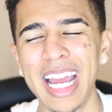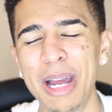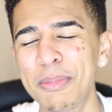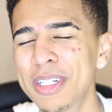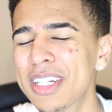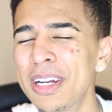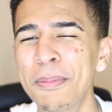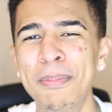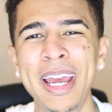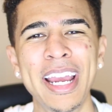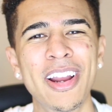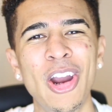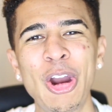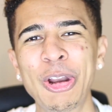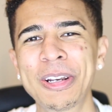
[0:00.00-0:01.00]
I'm gonna come
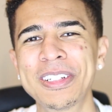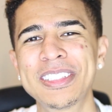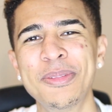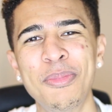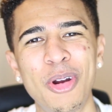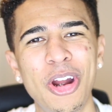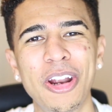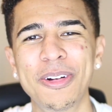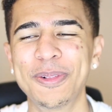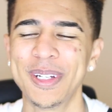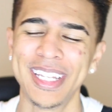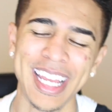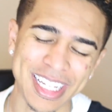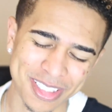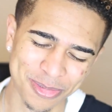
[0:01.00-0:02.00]
back harder tomorrow.
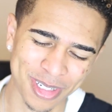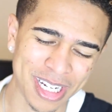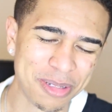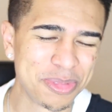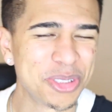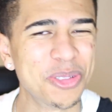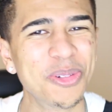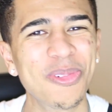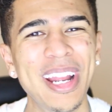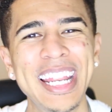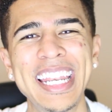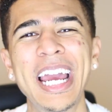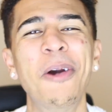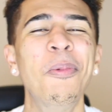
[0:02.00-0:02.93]
And that's what I'm doing right now.